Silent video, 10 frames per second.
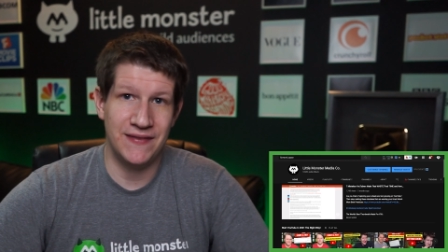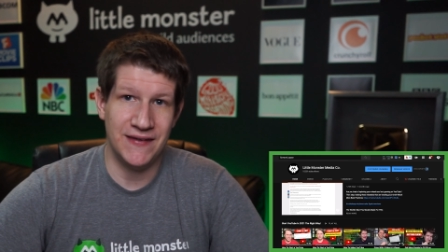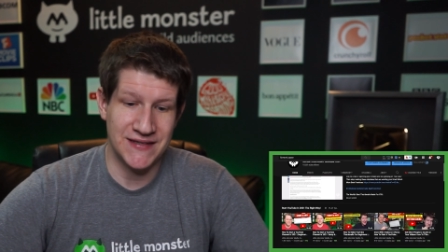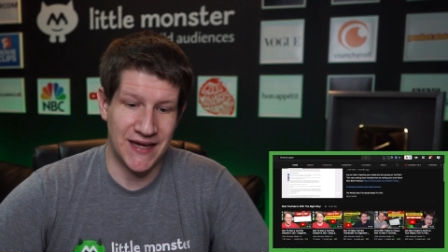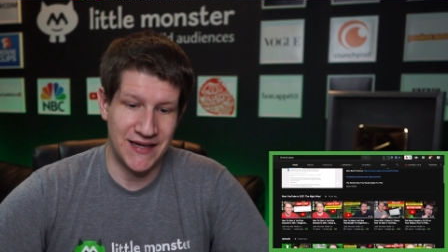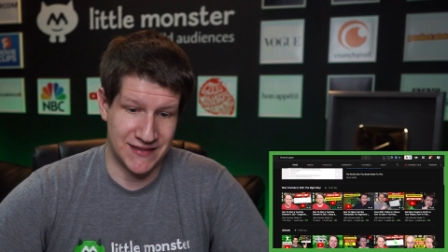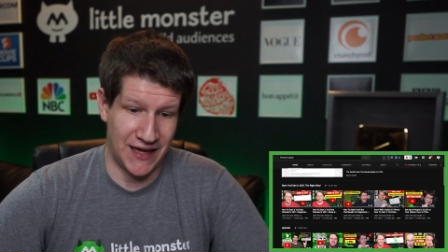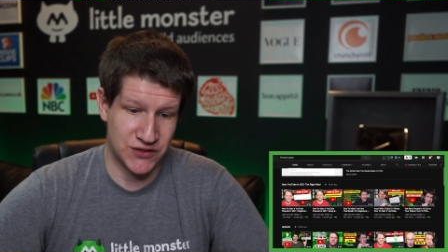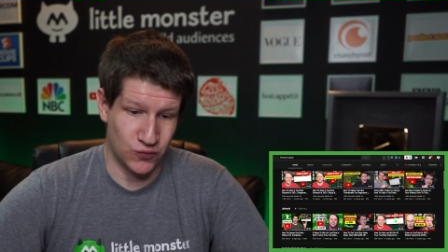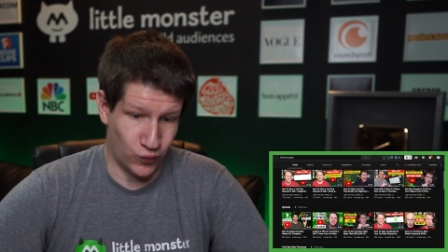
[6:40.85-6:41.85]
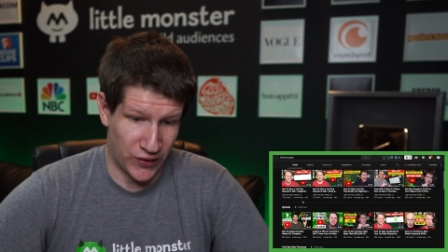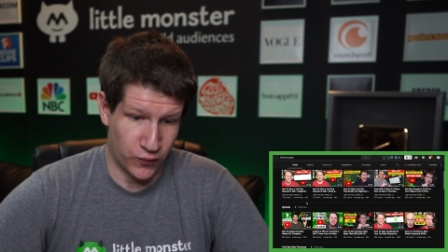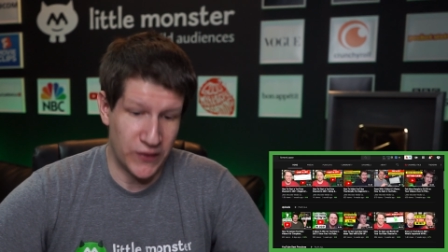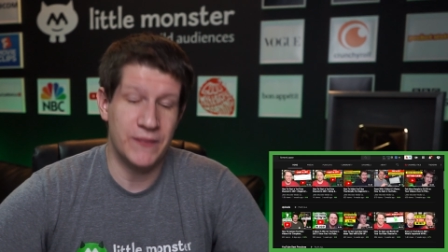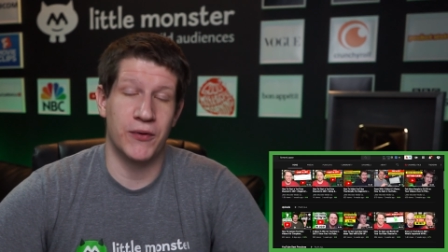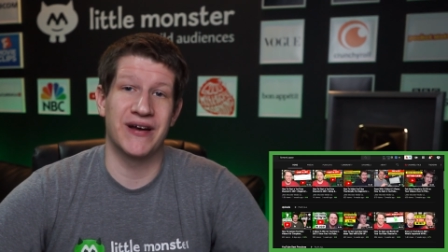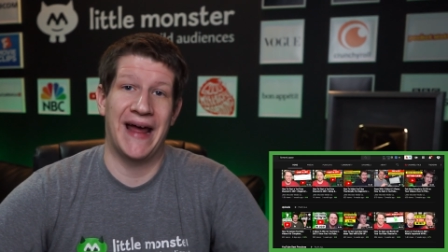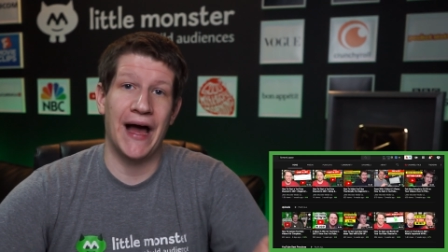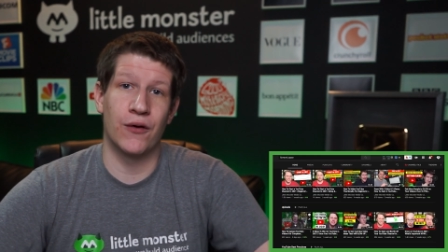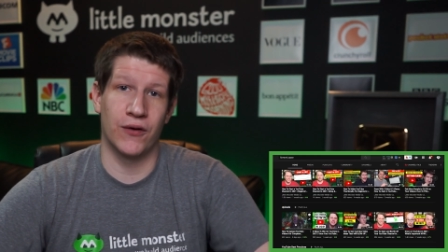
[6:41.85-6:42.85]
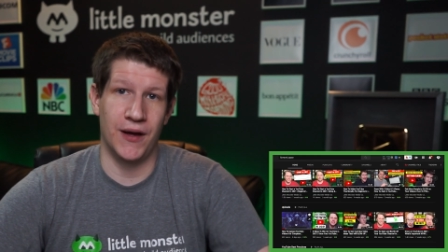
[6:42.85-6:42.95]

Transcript: In this case, that's where we put our